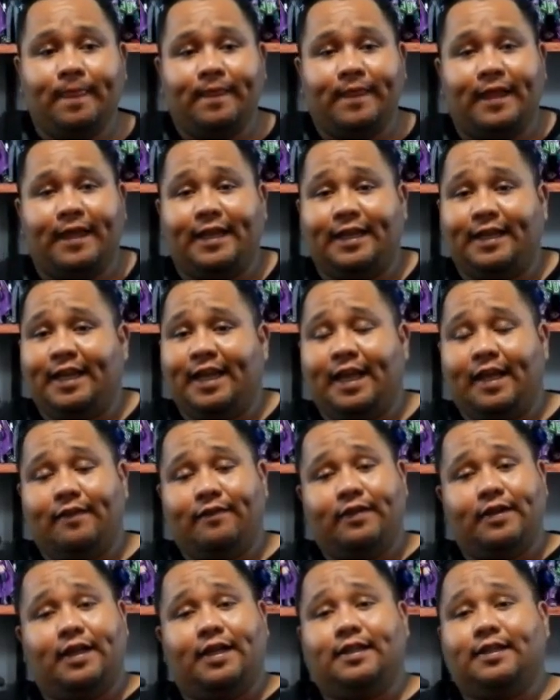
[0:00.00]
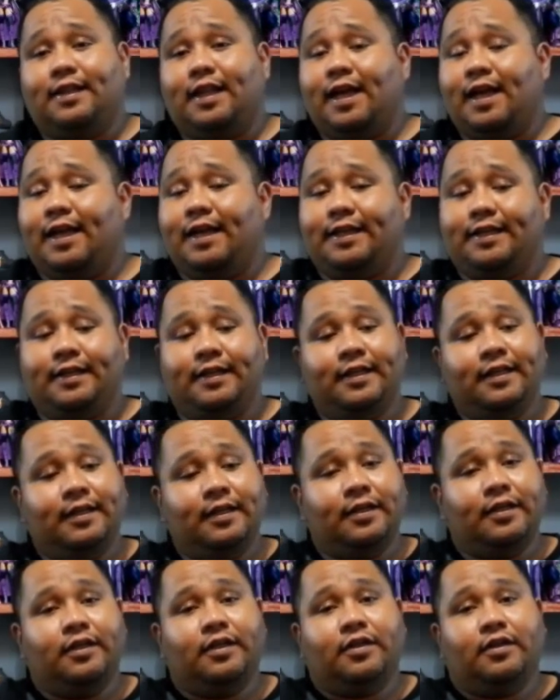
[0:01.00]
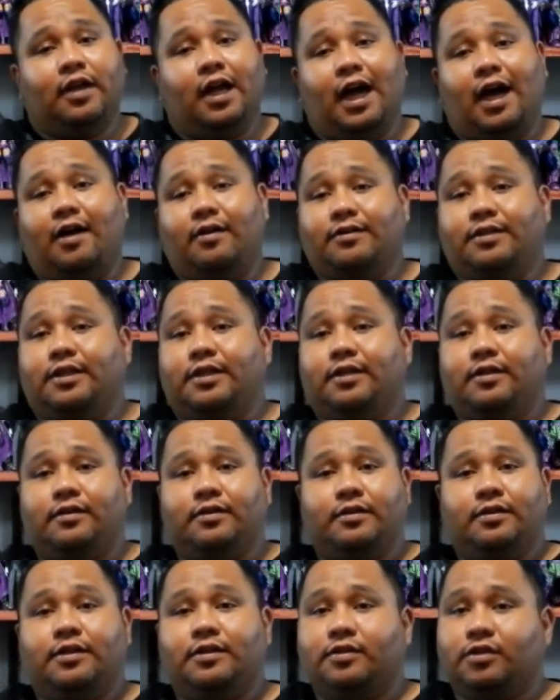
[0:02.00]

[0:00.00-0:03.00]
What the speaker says: they didn't have it online out there